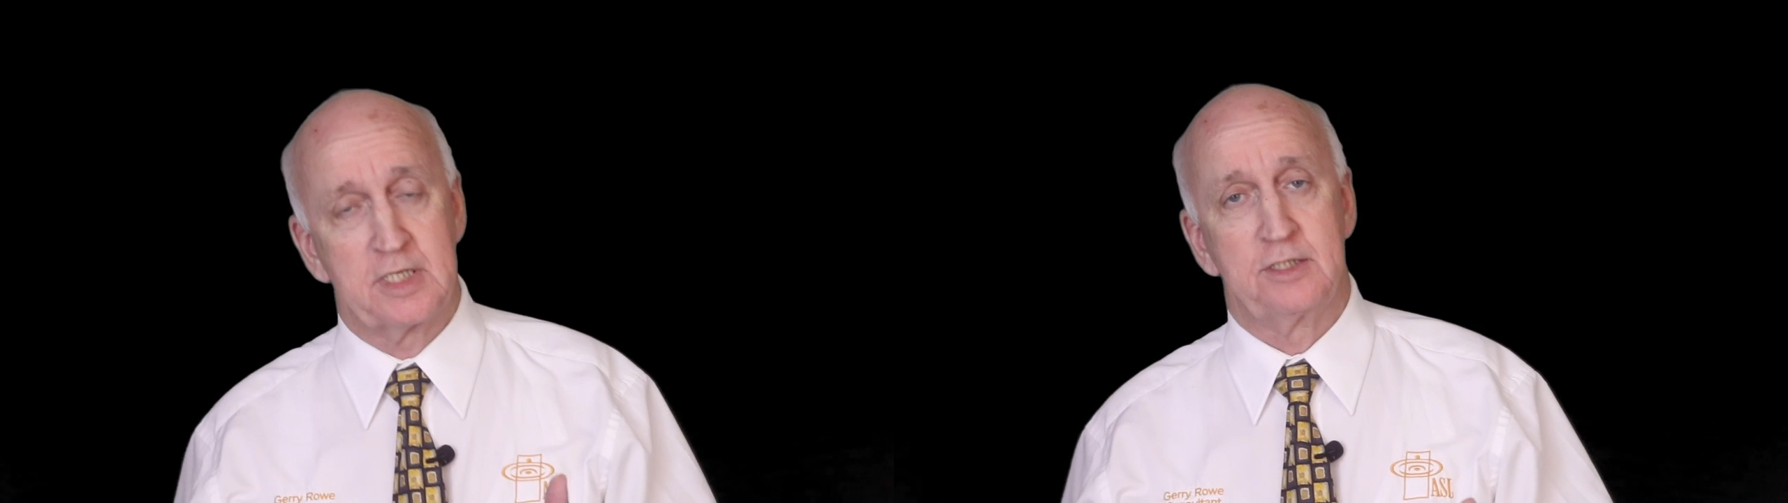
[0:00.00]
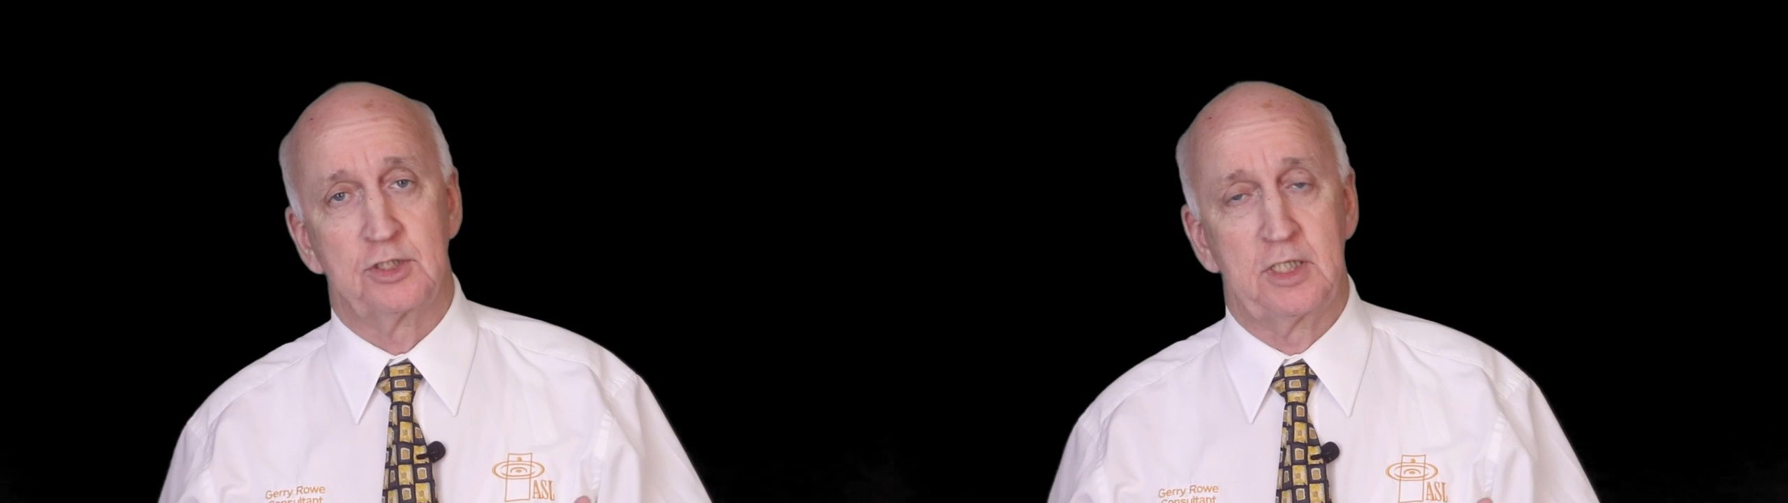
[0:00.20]

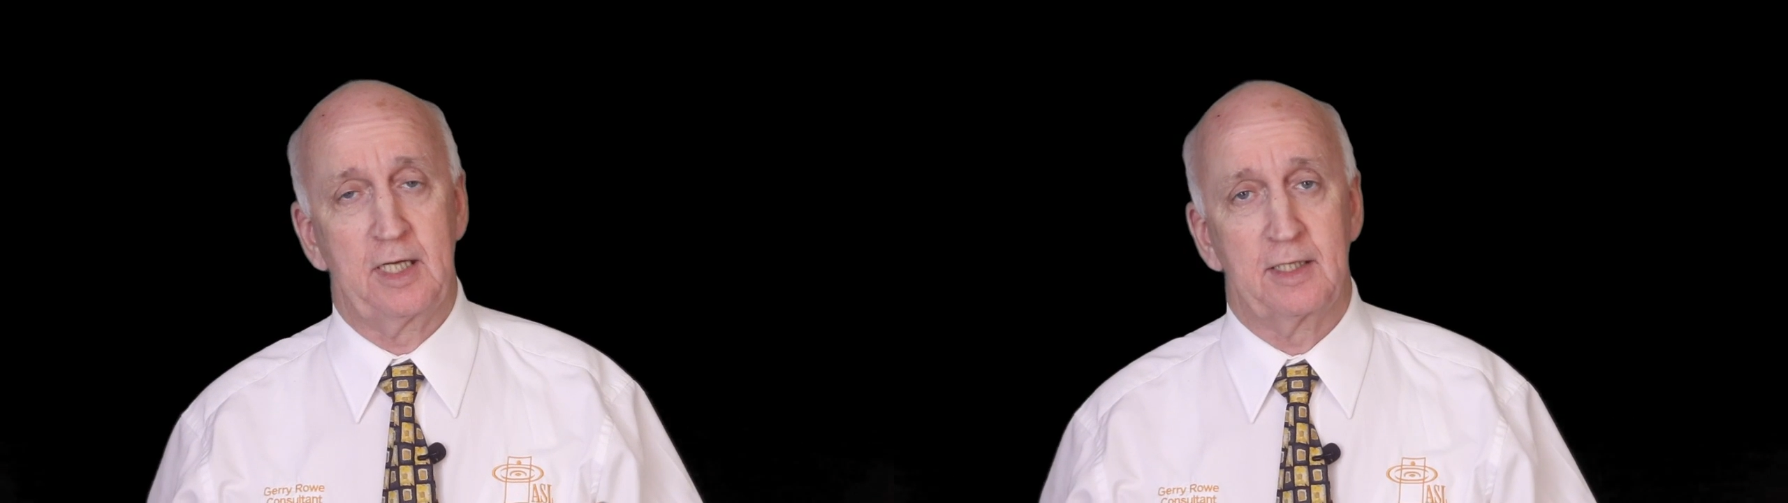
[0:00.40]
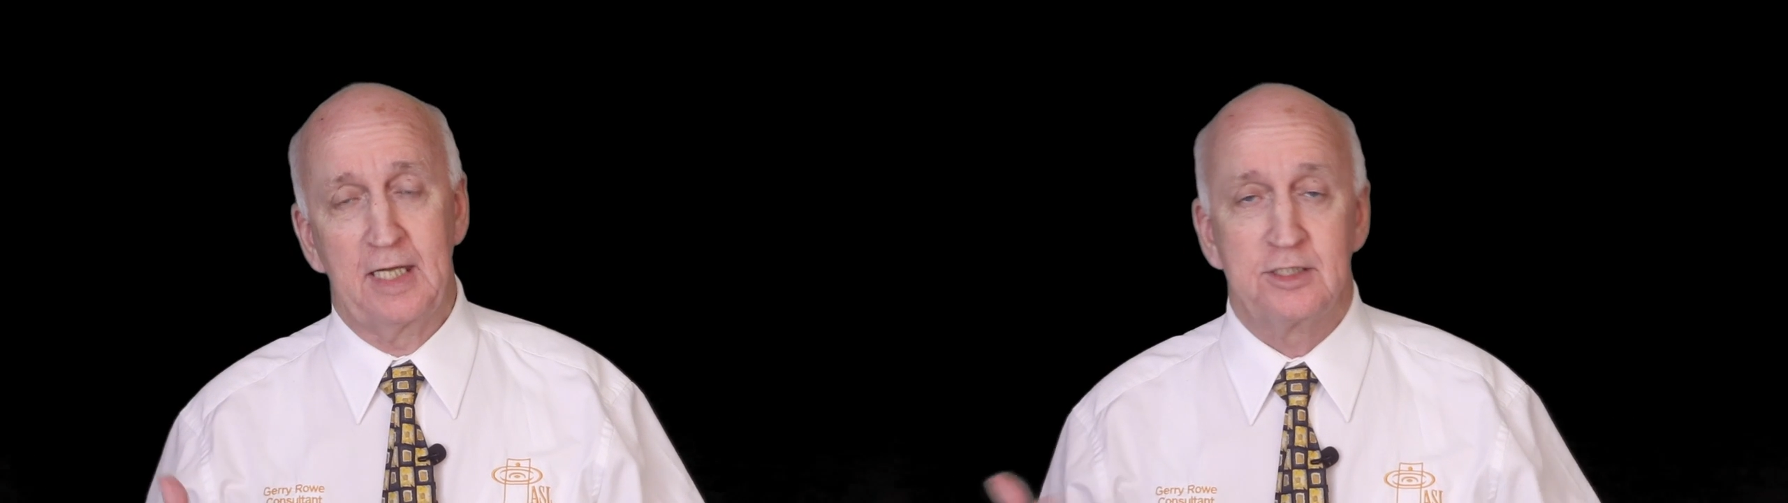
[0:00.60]

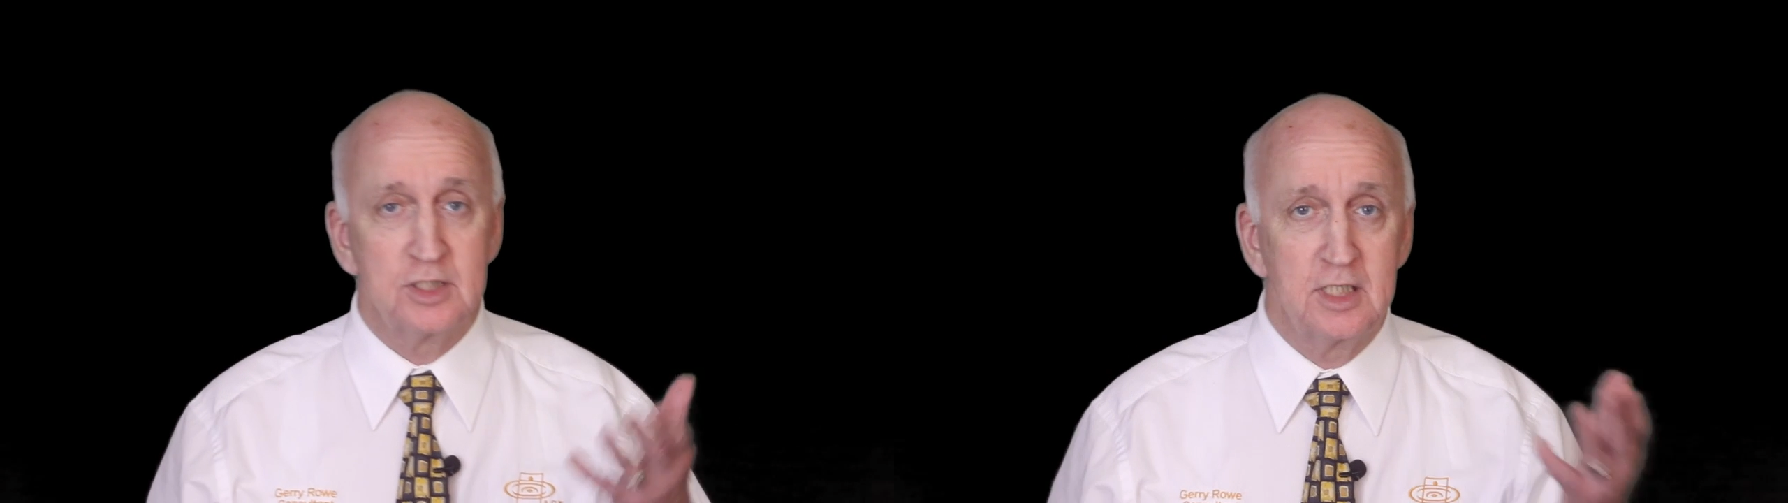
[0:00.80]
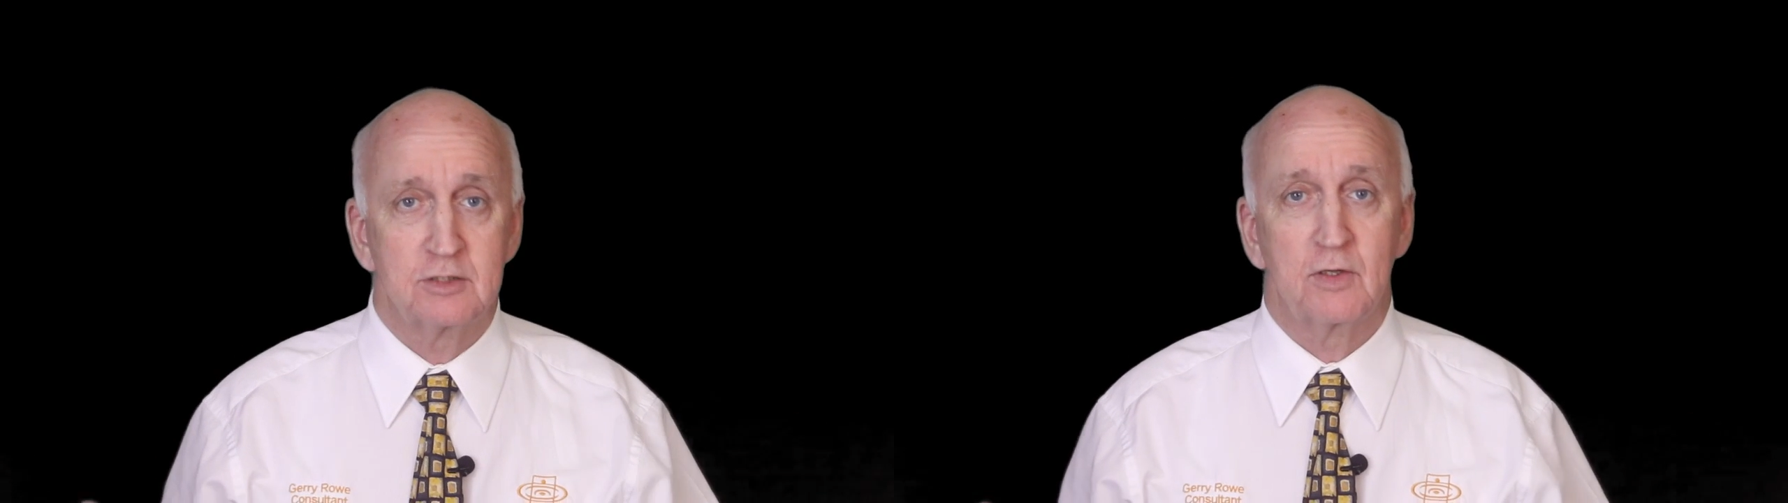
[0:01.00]
engineer
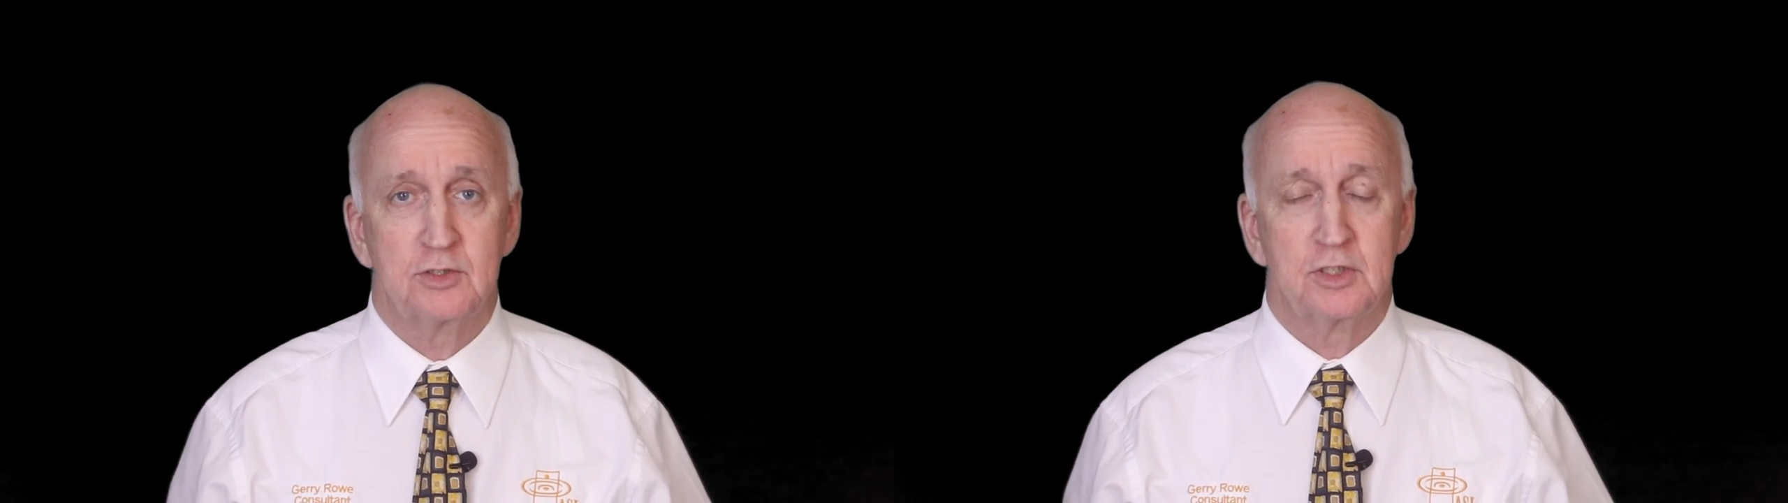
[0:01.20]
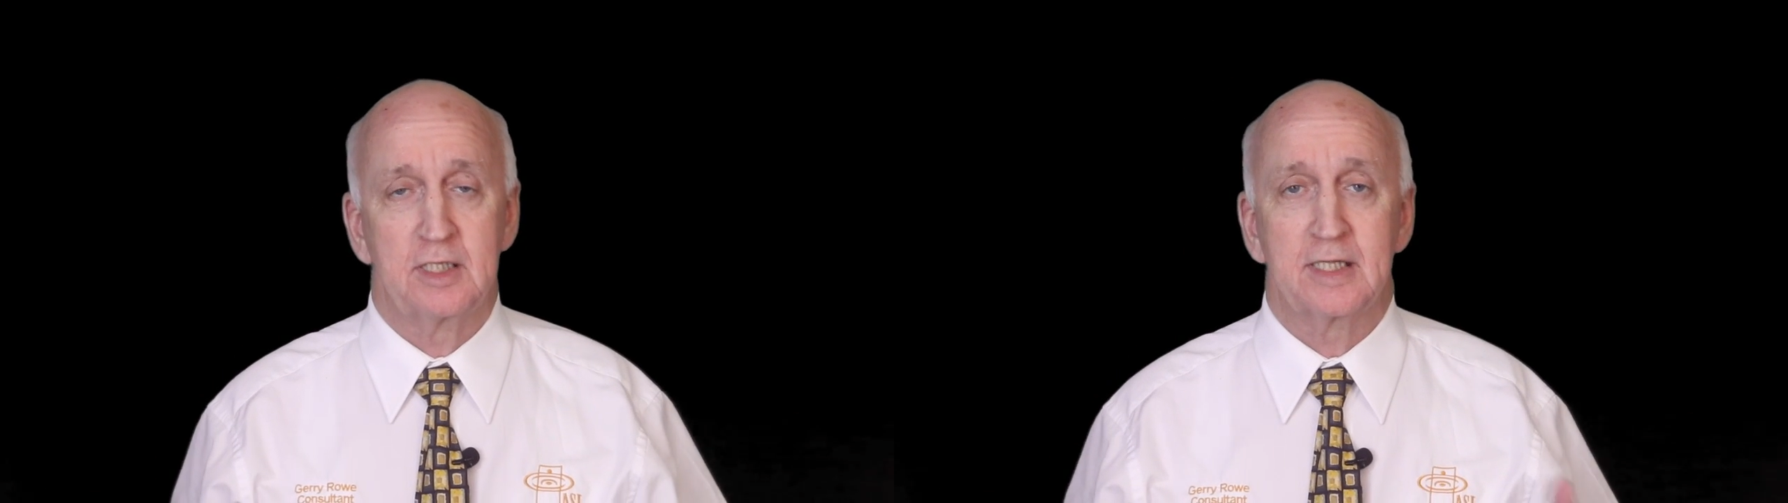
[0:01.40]
to engineer.